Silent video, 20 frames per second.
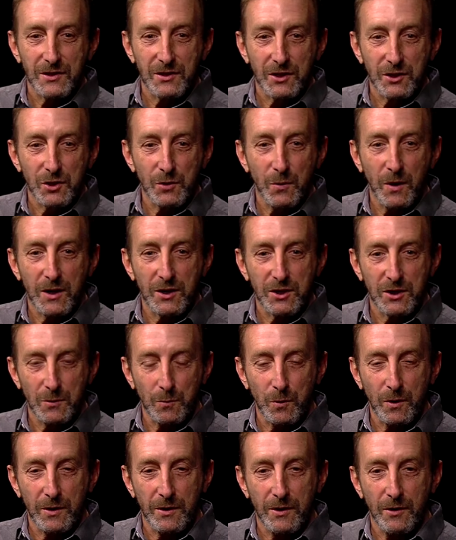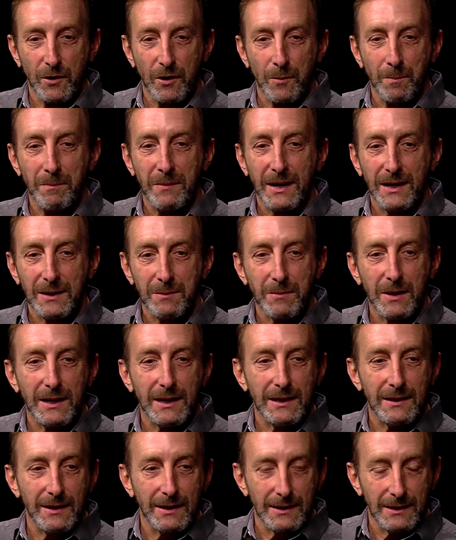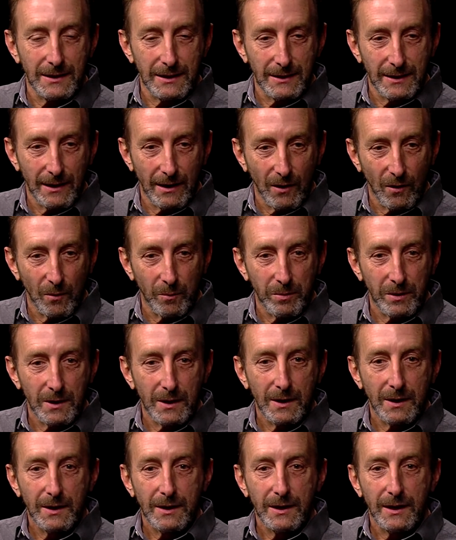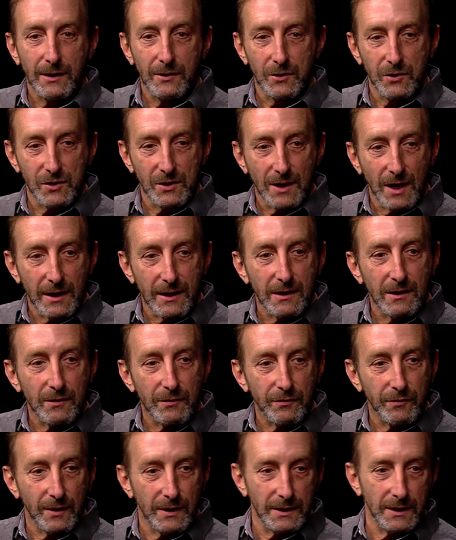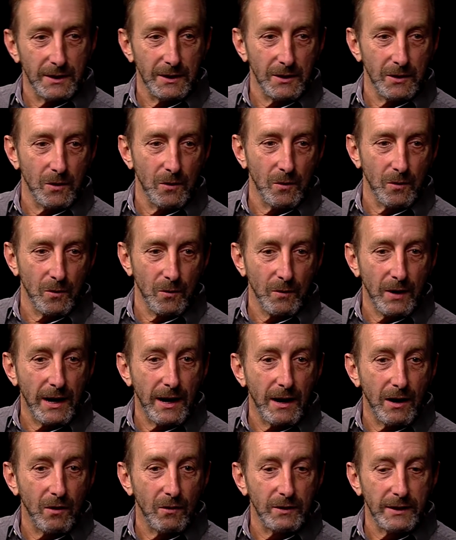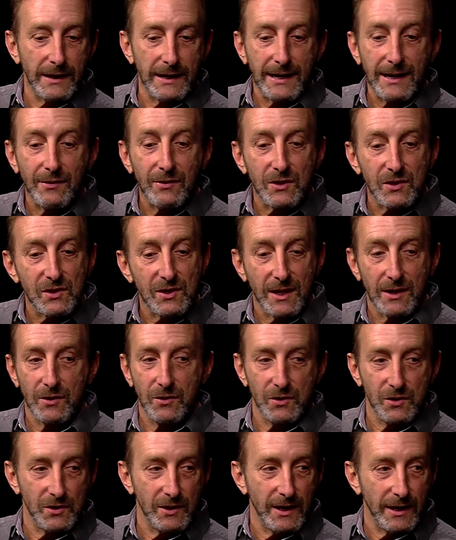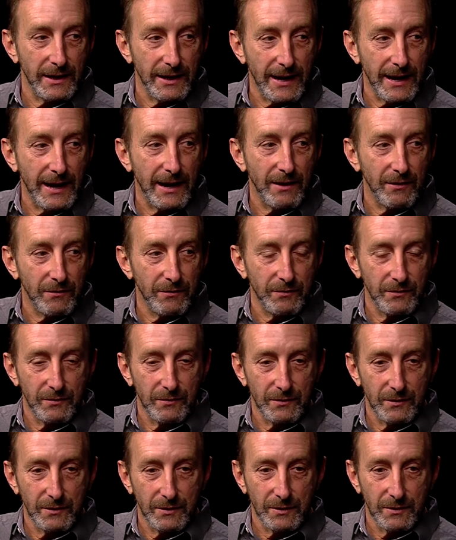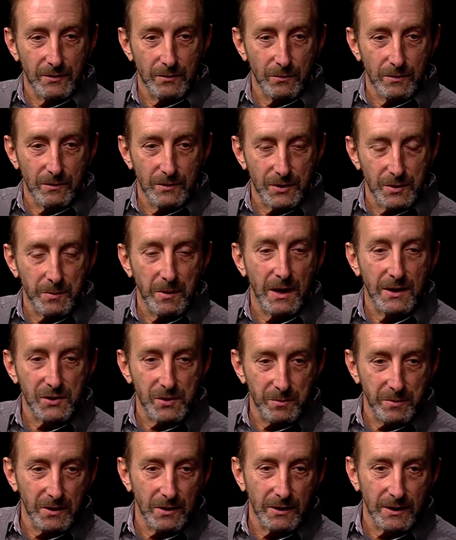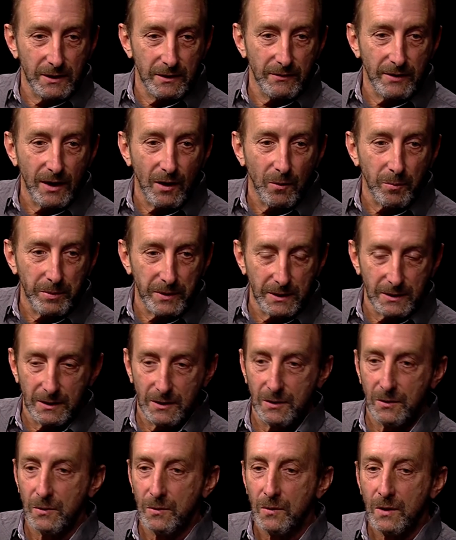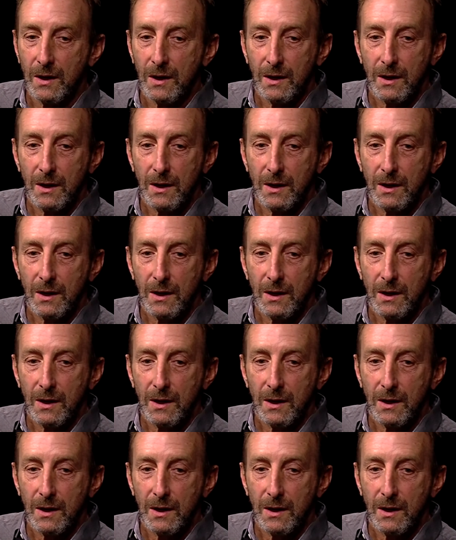situation where there are many, many that need help and there's not enough funding to go around, and the centers that have the responsibility of helping you